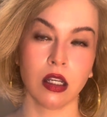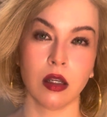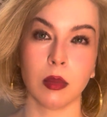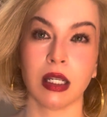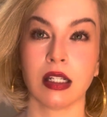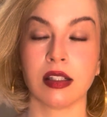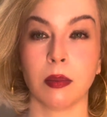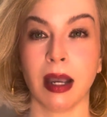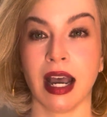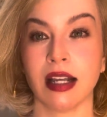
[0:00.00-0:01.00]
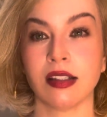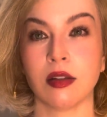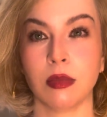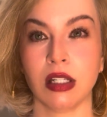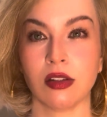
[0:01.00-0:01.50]
Because the past to
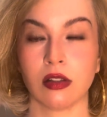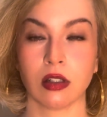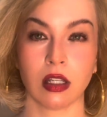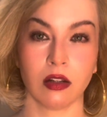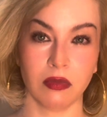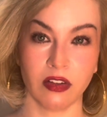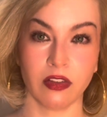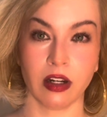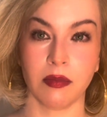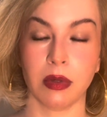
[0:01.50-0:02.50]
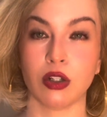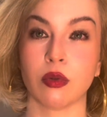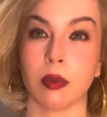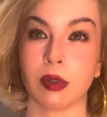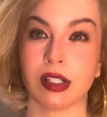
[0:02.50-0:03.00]
me can be very much
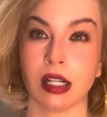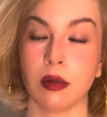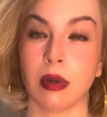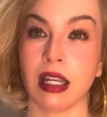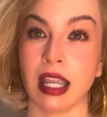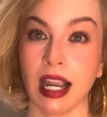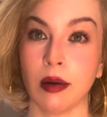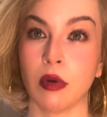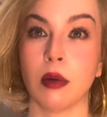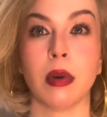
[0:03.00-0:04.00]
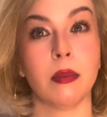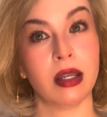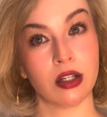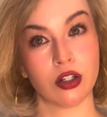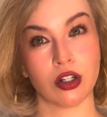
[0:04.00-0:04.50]
represented by camera, by
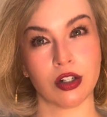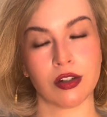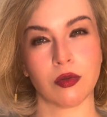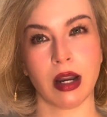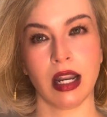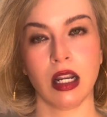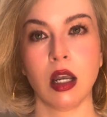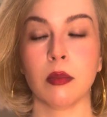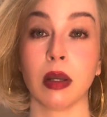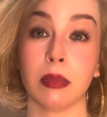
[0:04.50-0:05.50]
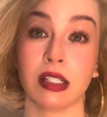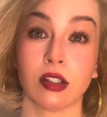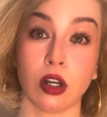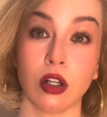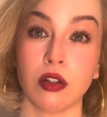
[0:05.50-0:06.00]
pictures, right? By
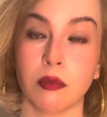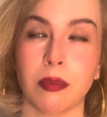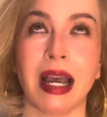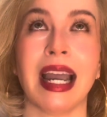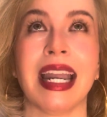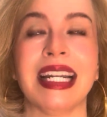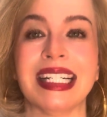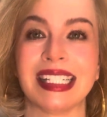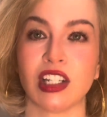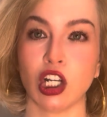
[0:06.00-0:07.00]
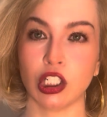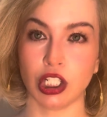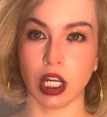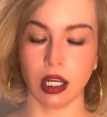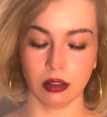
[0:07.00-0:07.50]

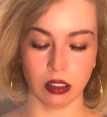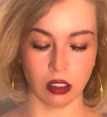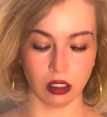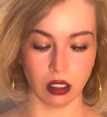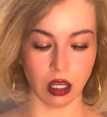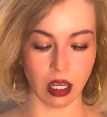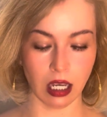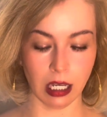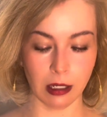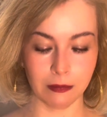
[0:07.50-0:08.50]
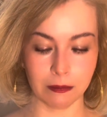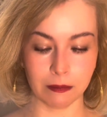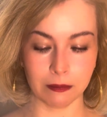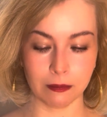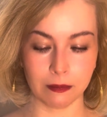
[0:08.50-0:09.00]
nostalgia.
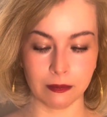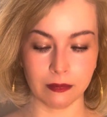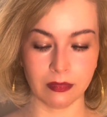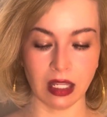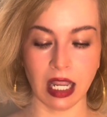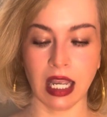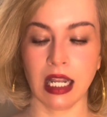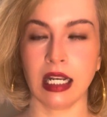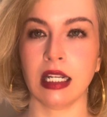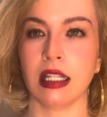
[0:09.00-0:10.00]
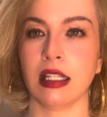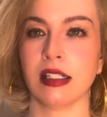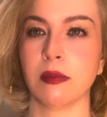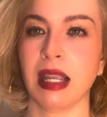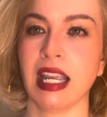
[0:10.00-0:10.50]
And
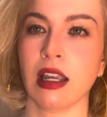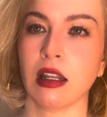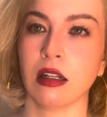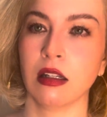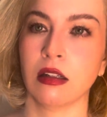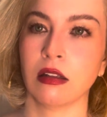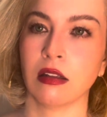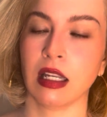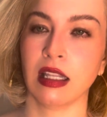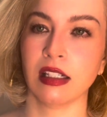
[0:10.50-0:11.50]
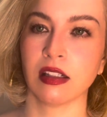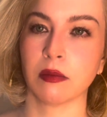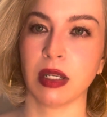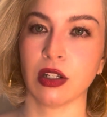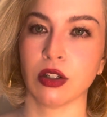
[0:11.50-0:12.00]
this man in this
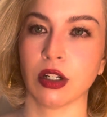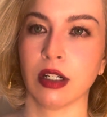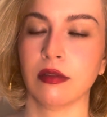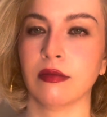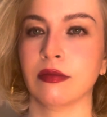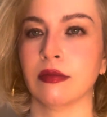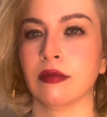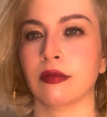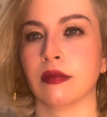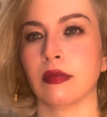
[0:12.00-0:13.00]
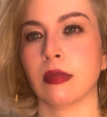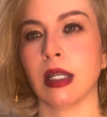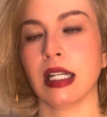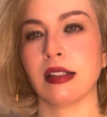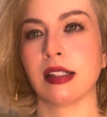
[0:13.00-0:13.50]
picture
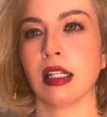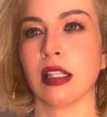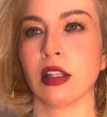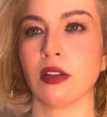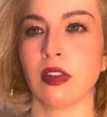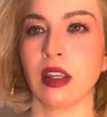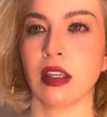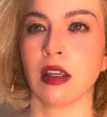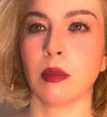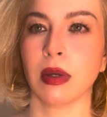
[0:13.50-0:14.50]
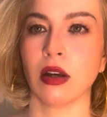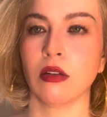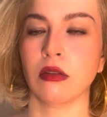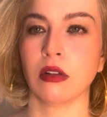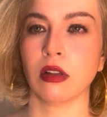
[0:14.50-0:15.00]
is sitting there thinking
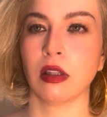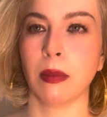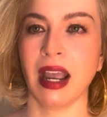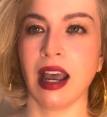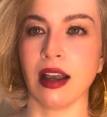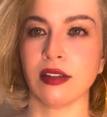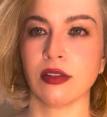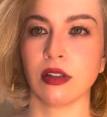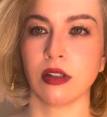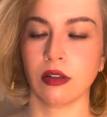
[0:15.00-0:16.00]
about the past.